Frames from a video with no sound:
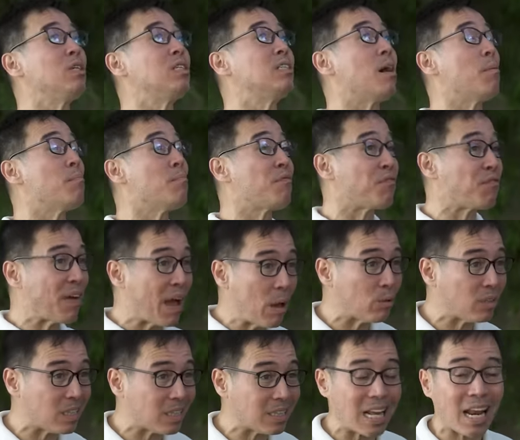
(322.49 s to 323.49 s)

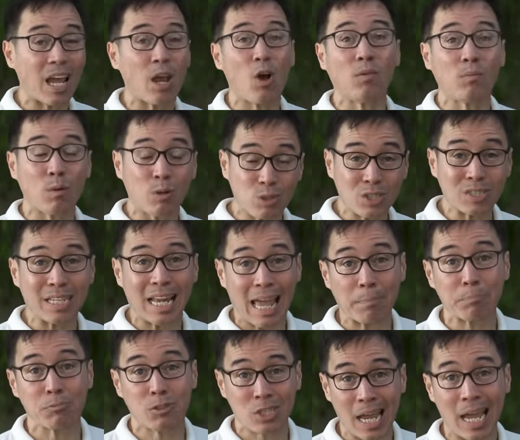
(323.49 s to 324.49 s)
dumbfounded that I almost
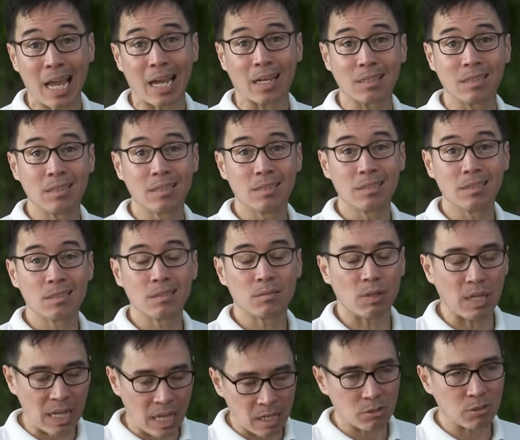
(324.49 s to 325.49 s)
slapped Jack.
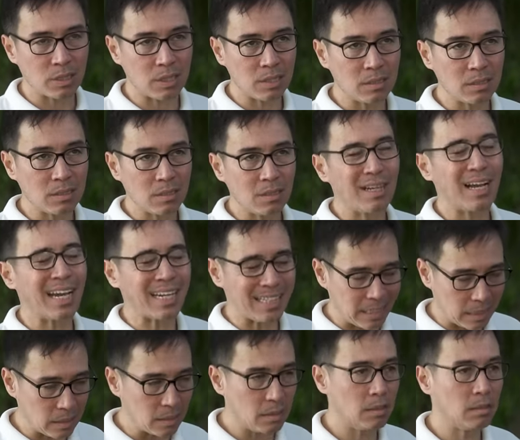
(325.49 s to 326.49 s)
Well, actually, I
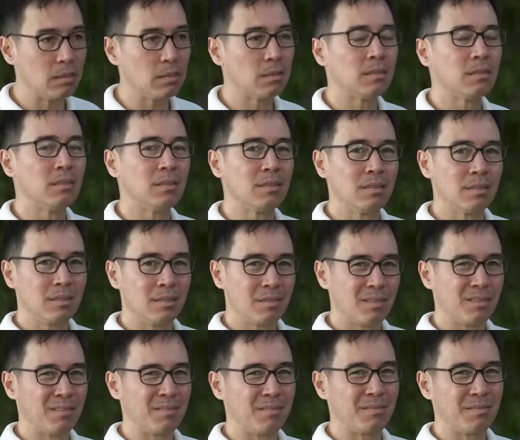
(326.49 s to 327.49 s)
did.
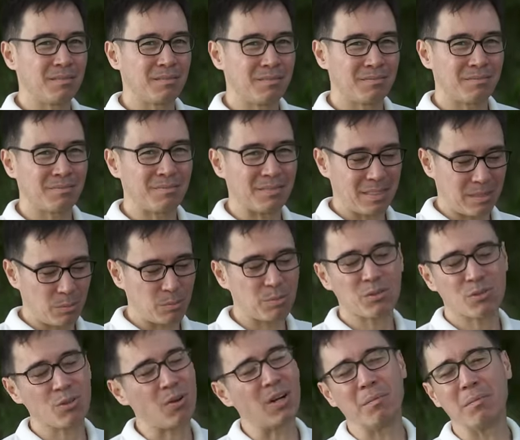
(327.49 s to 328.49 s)
And I was asleep. I'm
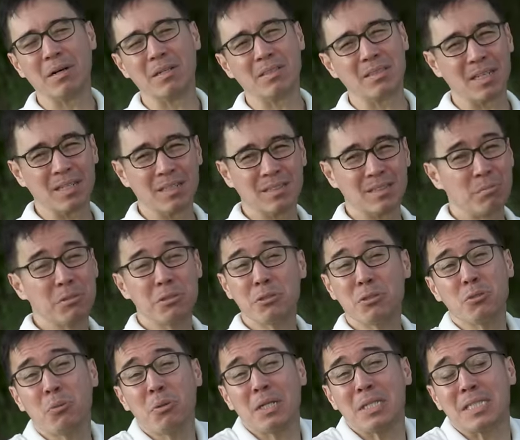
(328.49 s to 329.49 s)
sorry about that. I was
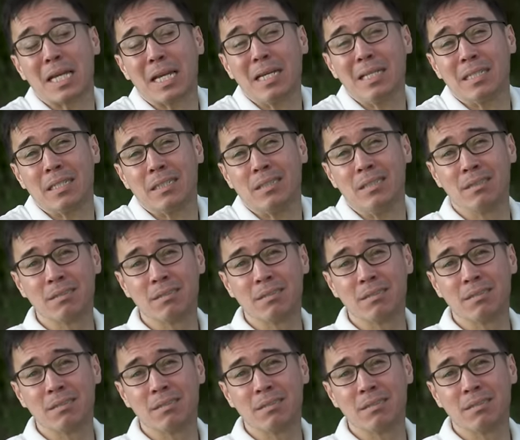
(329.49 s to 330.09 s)
just so excited.